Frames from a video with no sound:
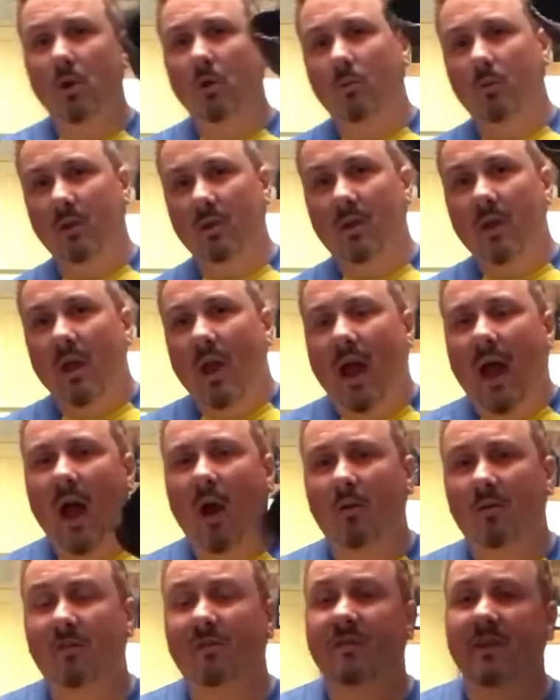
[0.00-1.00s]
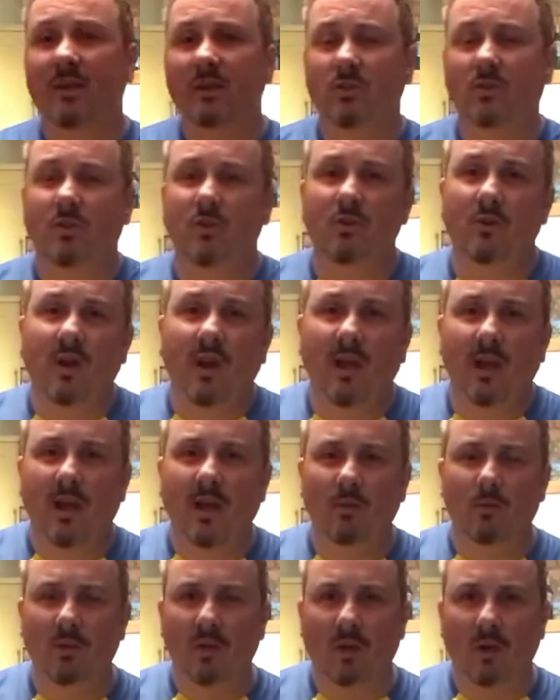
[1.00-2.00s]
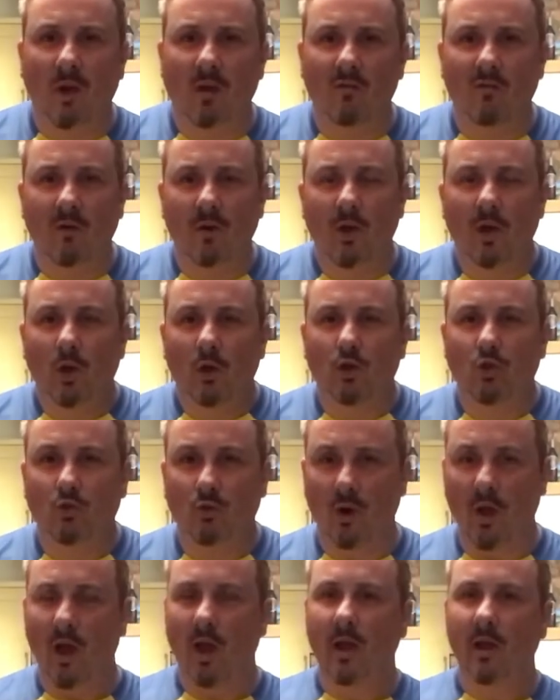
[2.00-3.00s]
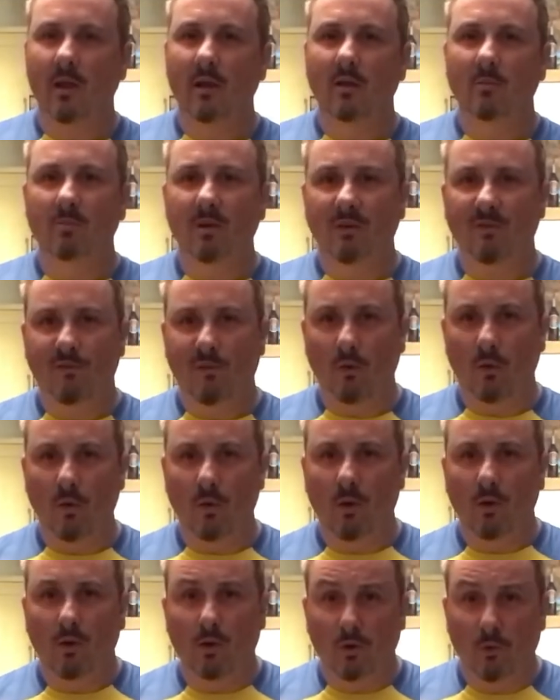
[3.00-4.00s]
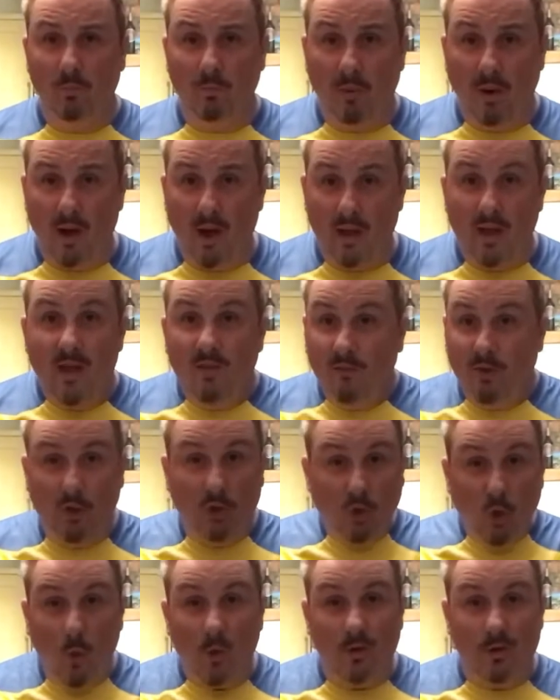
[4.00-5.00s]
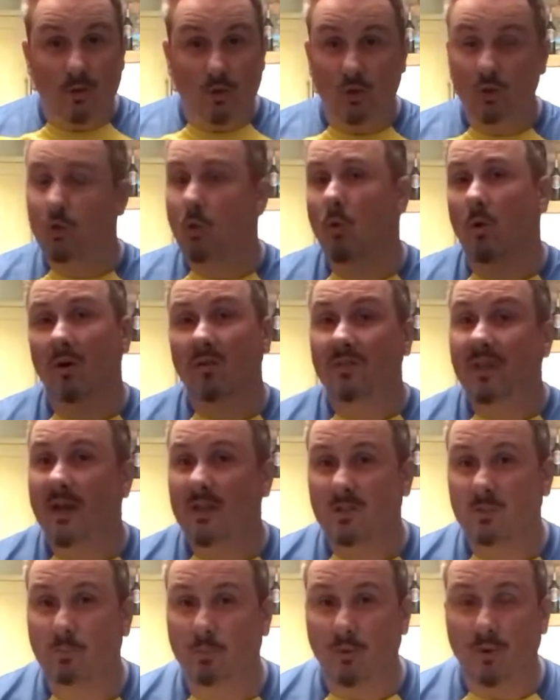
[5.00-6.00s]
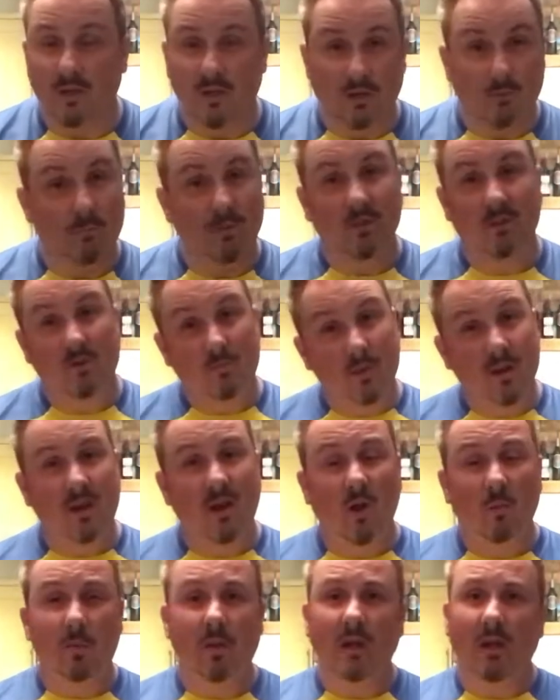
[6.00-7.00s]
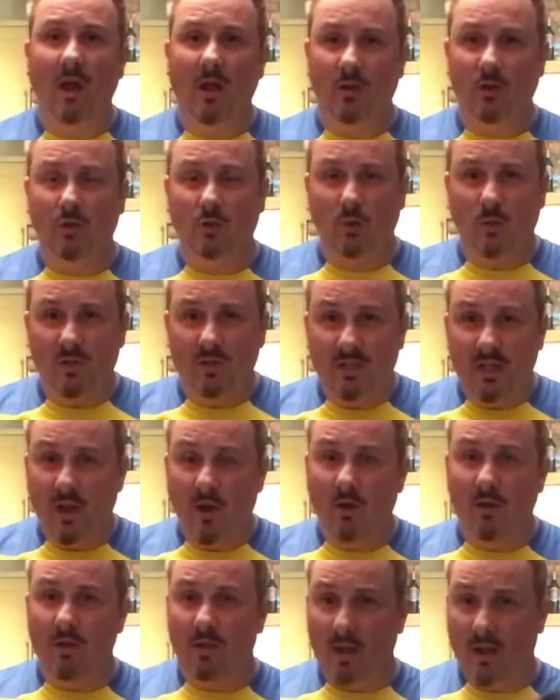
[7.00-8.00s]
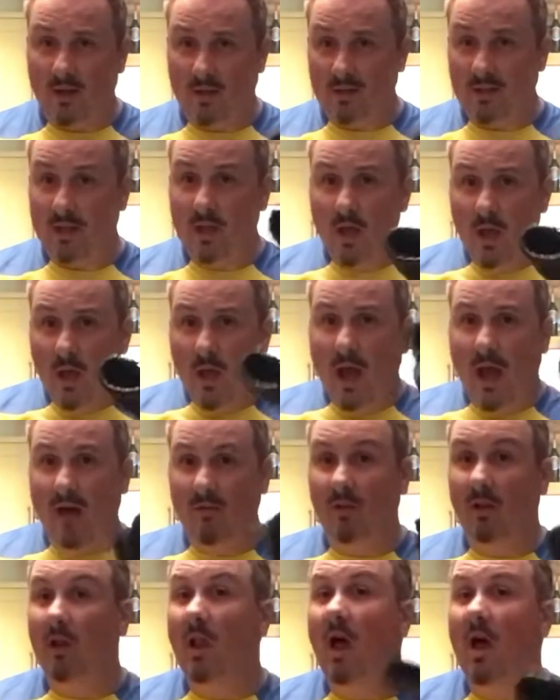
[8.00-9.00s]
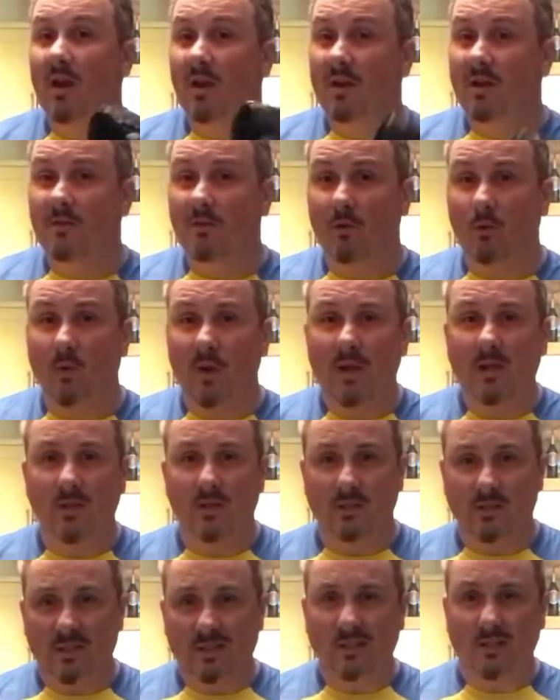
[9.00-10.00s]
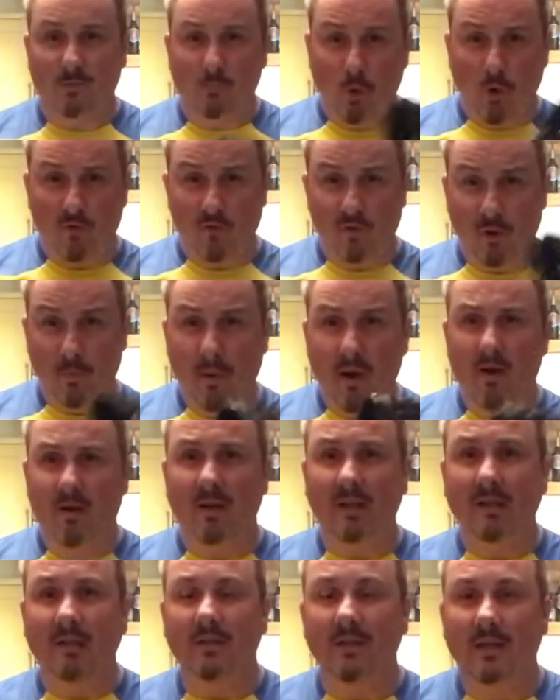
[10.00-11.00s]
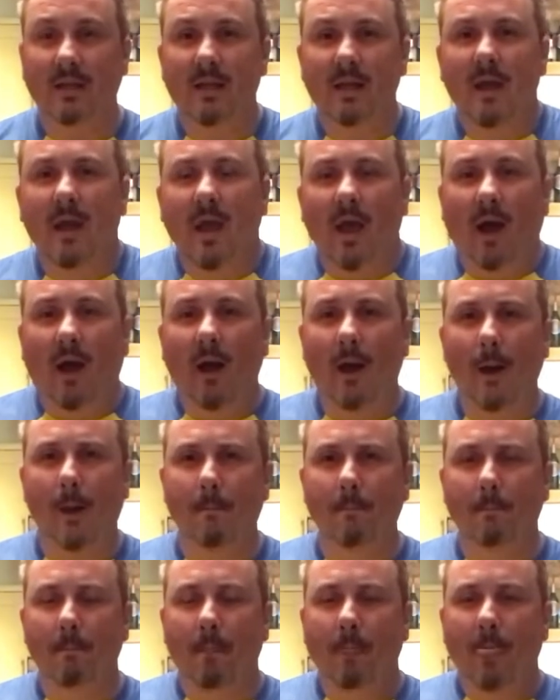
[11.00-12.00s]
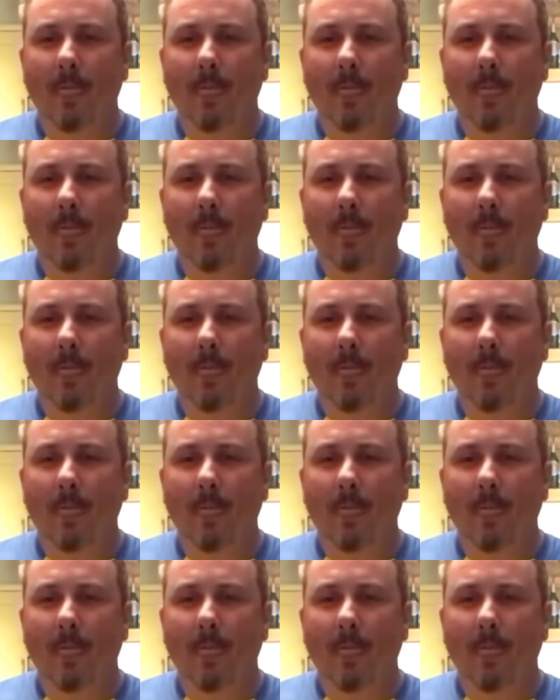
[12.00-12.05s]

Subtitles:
with how it feels on your hand, with the comfort, try before you buy. If you can go into a store, that's brilliant, but there may not be a lot of stores in the area that actually have a lot of different ranges. This is more of an American thing.